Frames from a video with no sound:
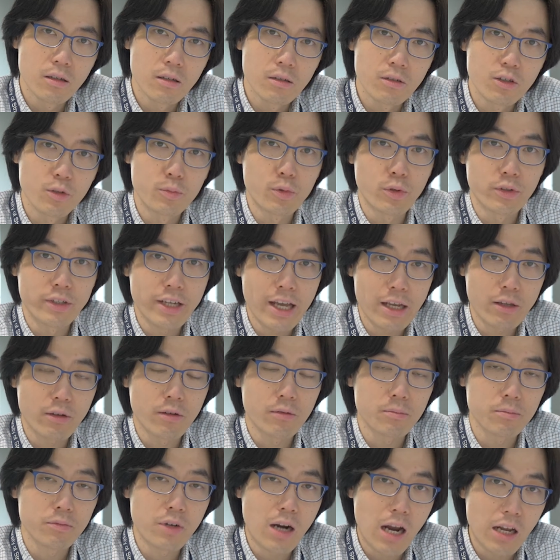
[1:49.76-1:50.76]
To protect
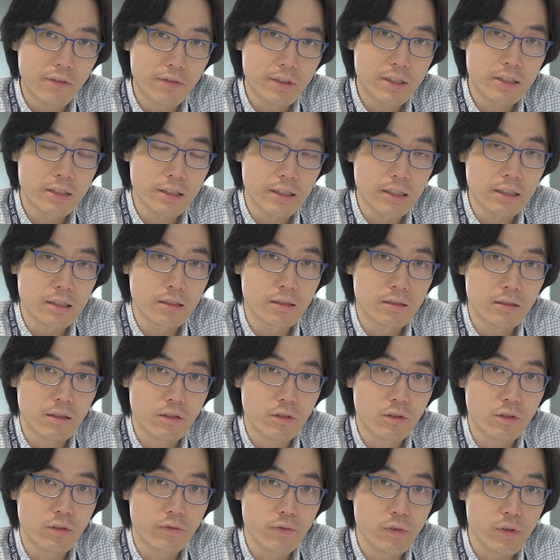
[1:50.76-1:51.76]
your privacy, the
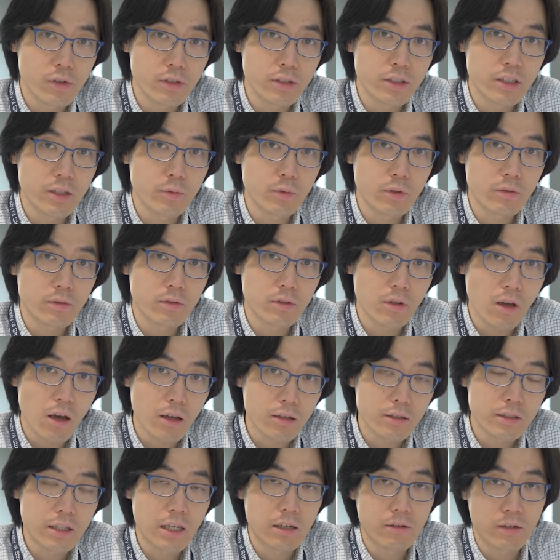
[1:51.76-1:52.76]
university will
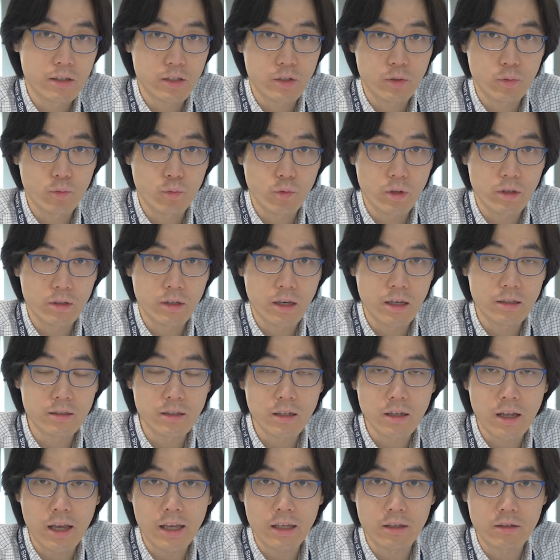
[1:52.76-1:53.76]
not tell us what
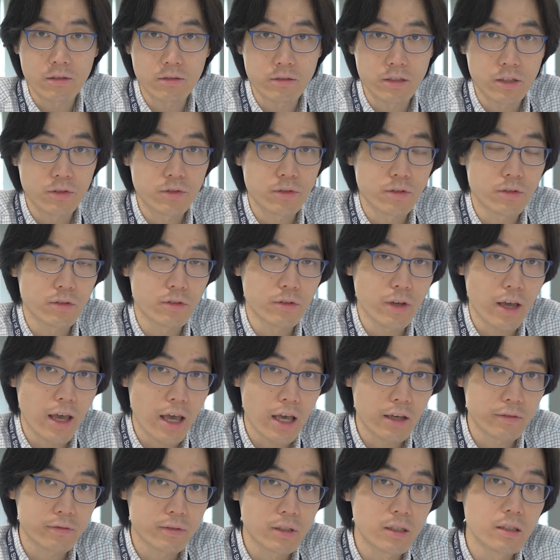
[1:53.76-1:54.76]
underlying condition you
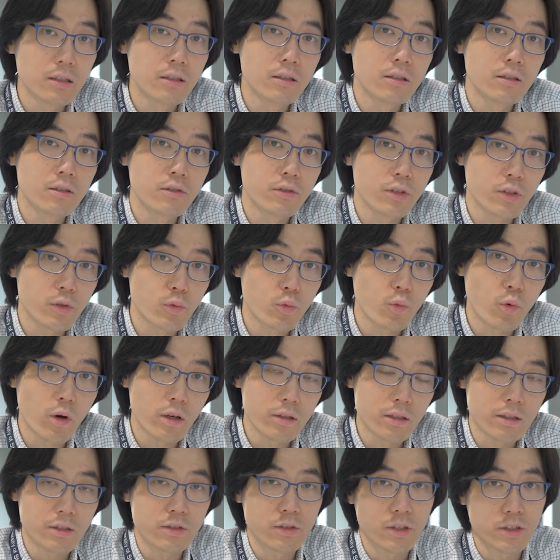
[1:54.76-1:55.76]
have just
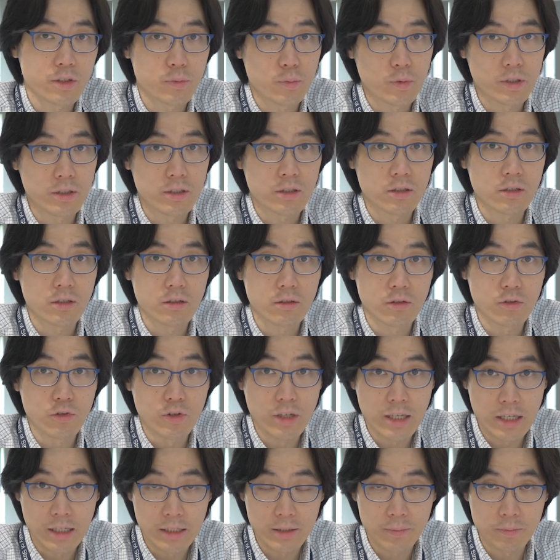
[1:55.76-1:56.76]
what adjustments you
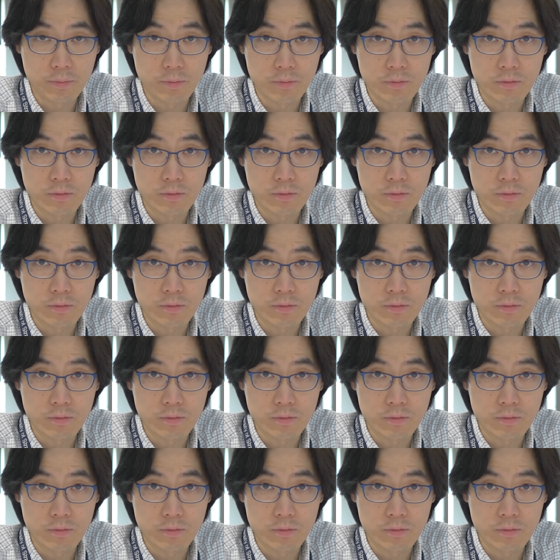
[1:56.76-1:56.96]
need.